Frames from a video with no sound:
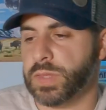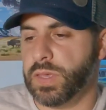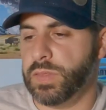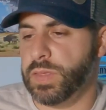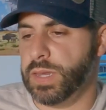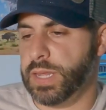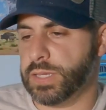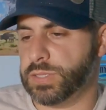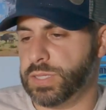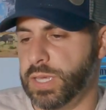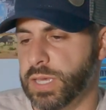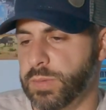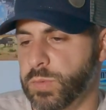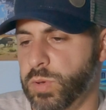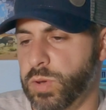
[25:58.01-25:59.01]
The next
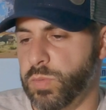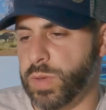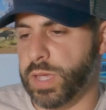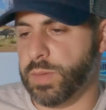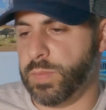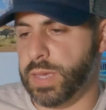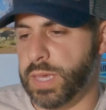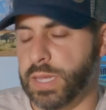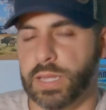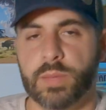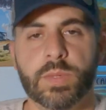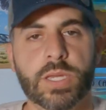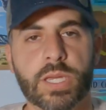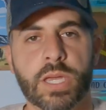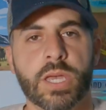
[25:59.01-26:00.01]
thing I'm going to recommend, let
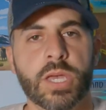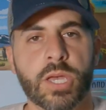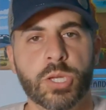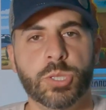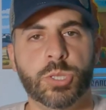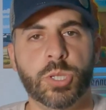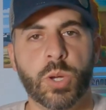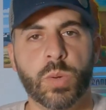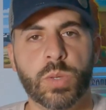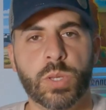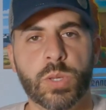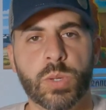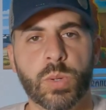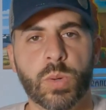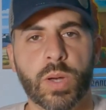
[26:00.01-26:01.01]
me show
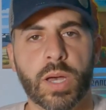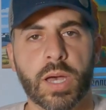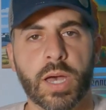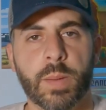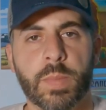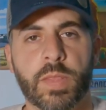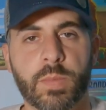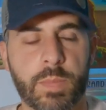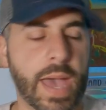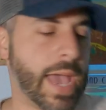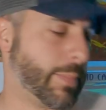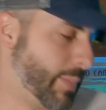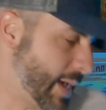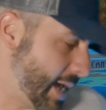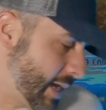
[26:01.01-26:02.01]
you the
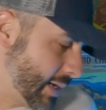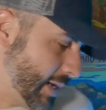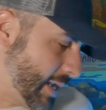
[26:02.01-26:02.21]
backpack